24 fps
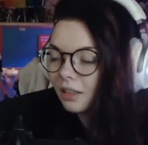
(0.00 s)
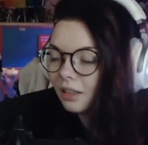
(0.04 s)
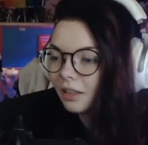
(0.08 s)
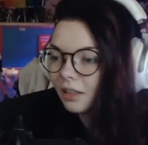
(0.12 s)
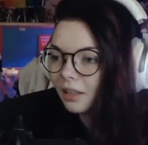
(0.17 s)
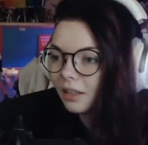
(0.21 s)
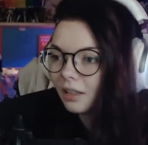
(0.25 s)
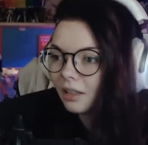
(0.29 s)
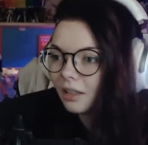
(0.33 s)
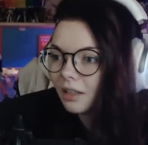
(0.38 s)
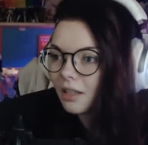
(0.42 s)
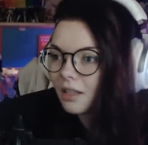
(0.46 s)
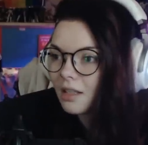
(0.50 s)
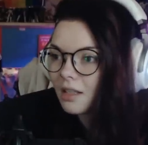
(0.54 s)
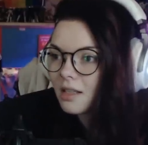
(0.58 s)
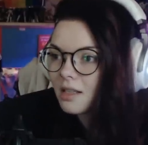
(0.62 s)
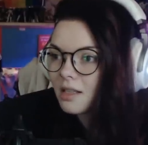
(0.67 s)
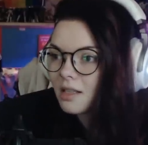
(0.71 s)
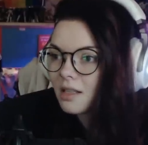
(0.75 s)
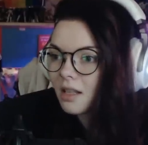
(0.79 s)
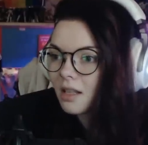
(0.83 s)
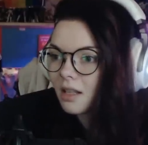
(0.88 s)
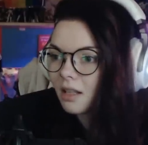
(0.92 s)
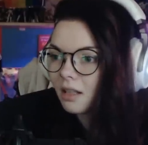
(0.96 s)

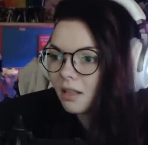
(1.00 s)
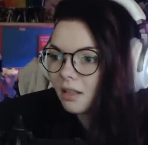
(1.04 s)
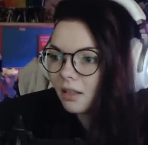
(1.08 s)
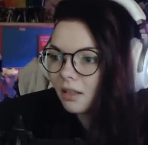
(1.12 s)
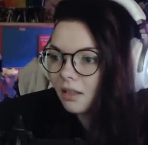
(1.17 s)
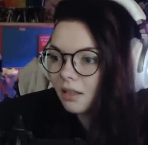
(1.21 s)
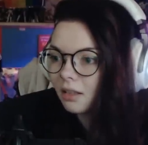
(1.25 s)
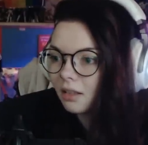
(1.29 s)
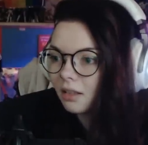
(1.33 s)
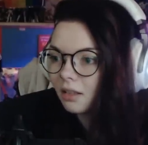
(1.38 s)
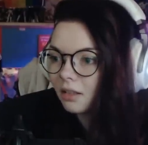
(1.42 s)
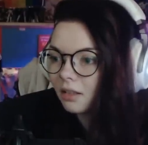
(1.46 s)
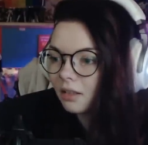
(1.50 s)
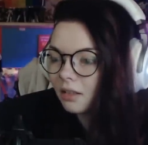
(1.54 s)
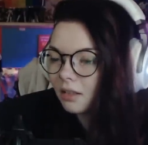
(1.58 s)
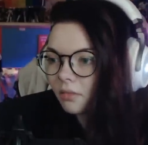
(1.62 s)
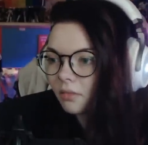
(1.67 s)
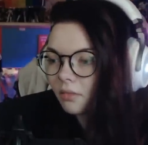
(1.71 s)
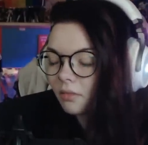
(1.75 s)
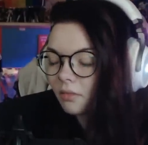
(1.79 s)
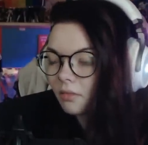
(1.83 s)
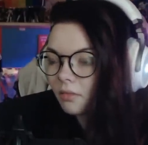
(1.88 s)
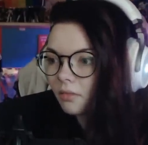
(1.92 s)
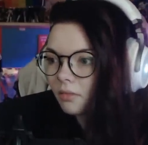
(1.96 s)

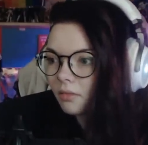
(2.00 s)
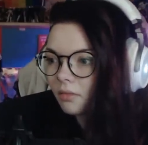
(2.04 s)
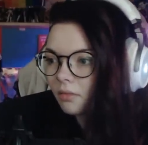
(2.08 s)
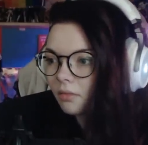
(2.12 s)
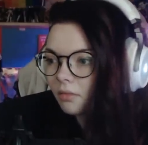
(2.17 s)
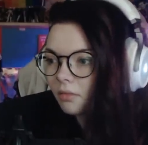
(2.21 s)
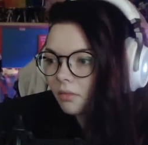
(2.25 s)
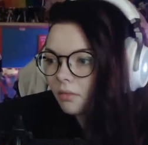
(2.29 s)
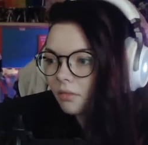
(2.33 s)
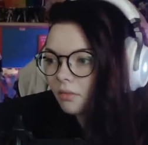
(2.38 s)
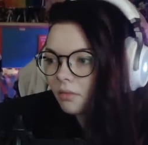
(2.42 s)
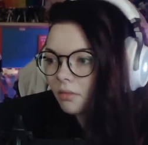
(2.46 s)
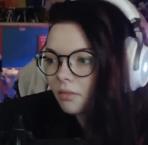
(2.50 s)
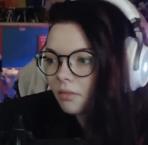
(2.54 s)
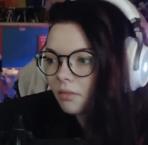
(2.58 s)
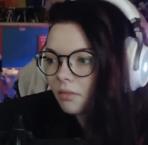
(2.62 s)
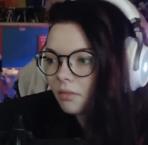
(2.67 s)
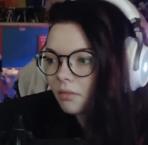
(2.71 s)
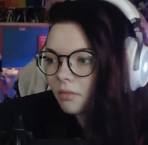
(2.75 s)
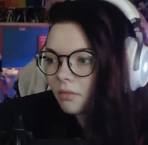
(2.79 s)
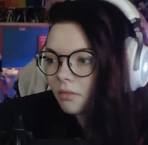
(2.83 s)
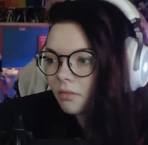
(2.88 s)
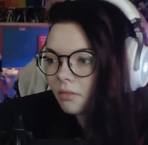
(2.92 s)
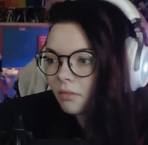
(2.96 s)

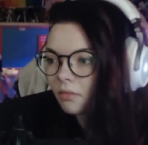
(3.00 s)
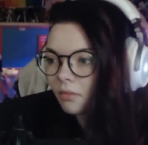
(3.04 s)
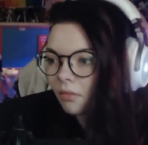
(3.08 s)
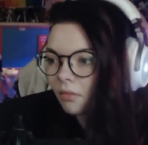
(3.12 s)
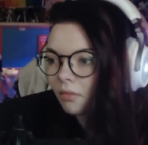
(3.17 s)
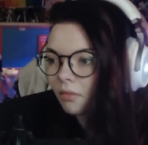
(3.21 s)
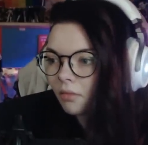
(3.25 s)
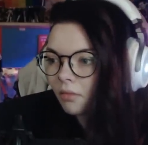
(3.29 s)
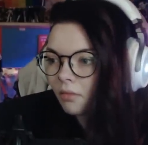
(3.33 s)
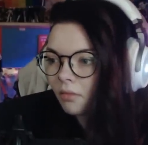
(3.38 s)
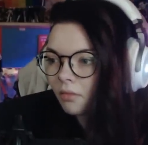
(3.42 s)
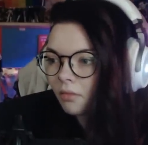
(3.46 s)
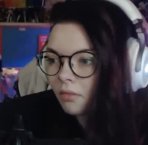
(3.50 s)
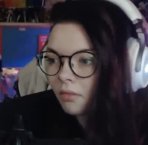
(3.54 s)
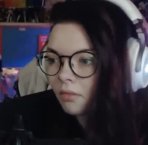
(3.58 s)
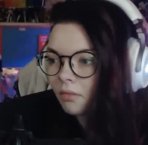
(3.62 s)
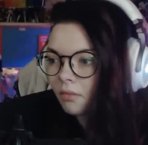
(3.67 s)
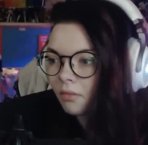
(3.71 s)
No one is speaking in this clip.